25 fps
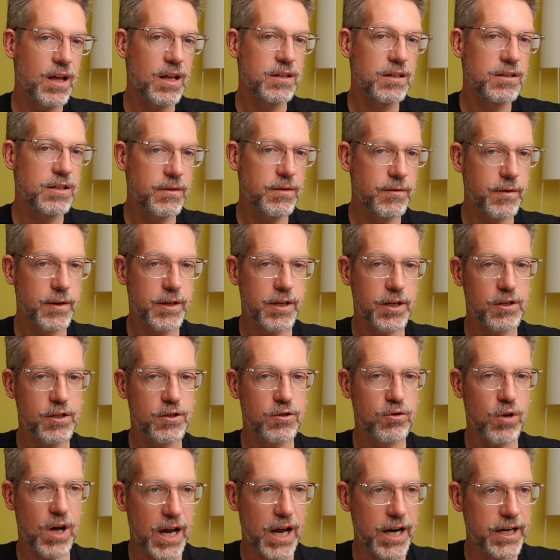difficult
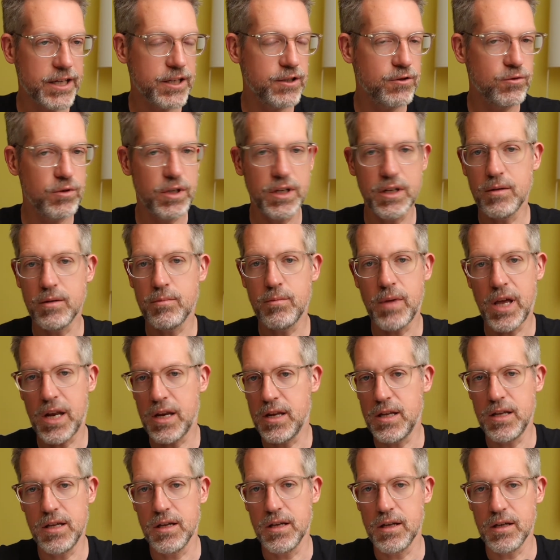to argue in
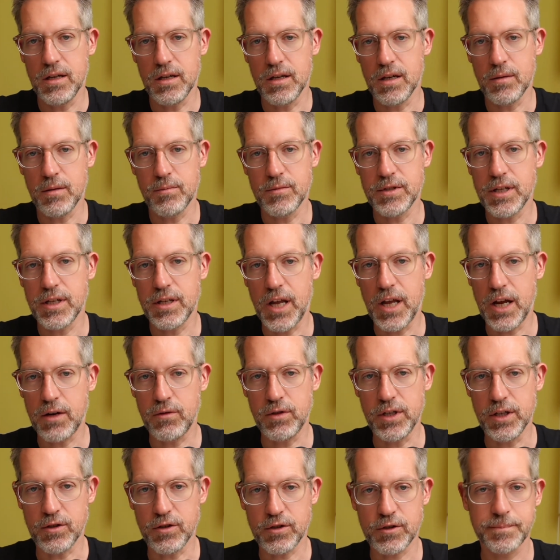many um,
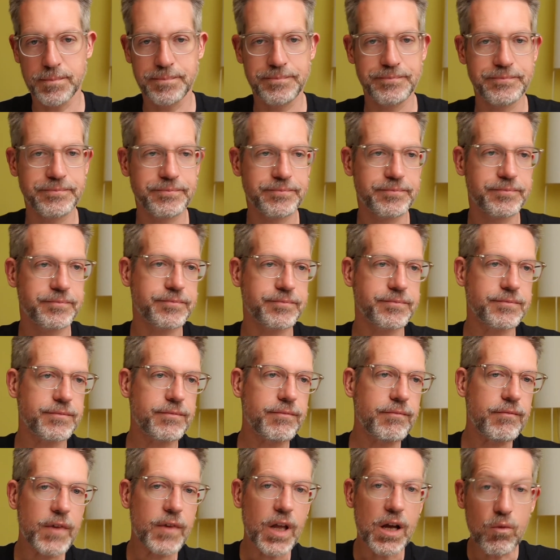scenarios.
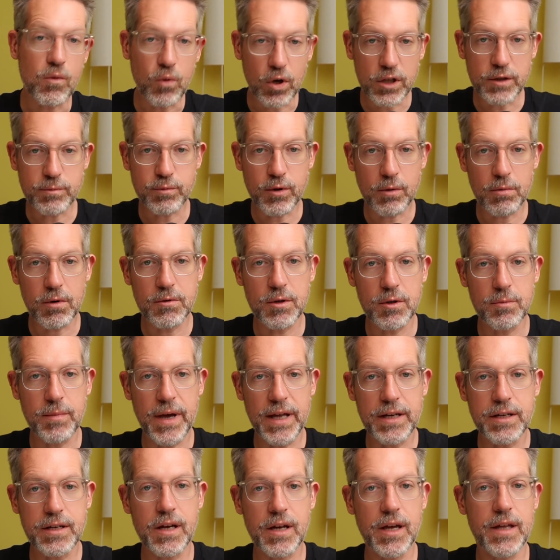What's probably
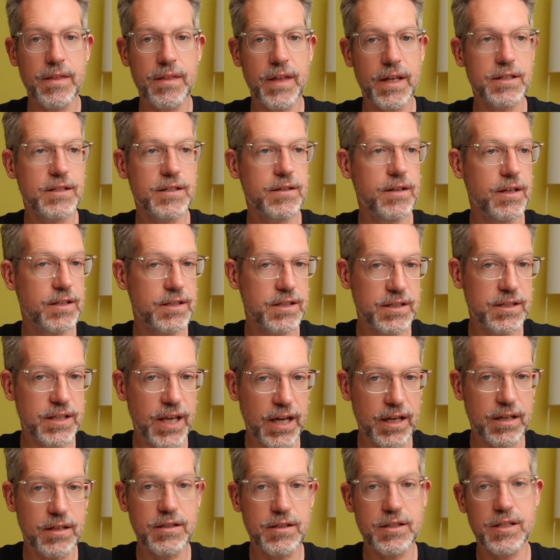better, and that's the
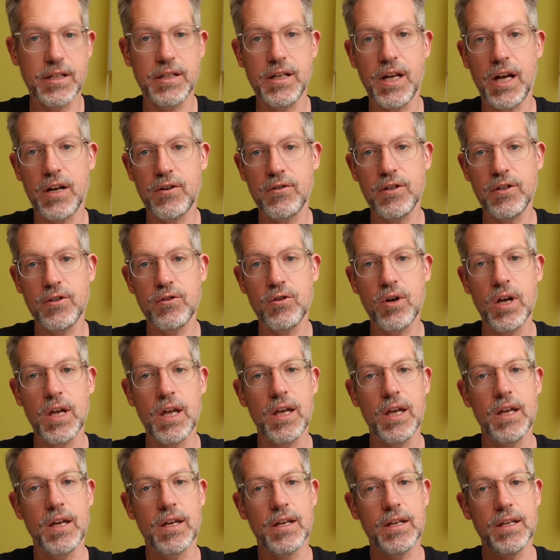second scenario,
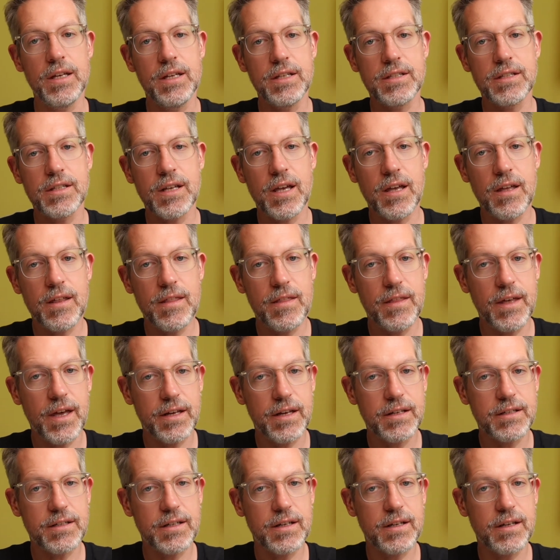is
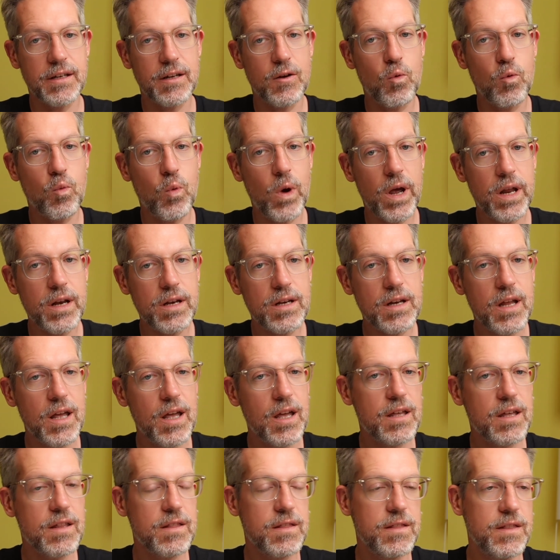that uh, when
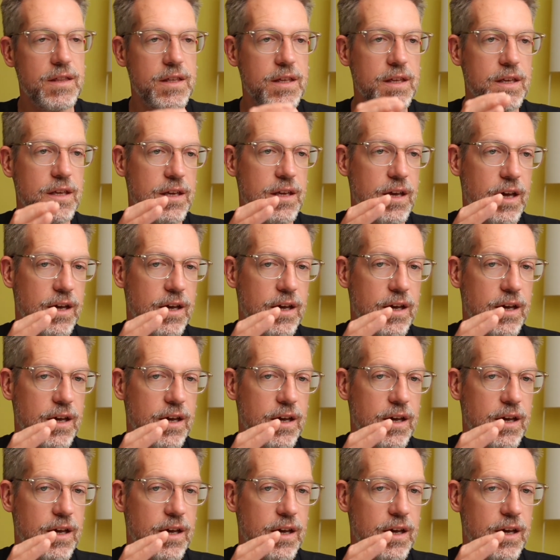the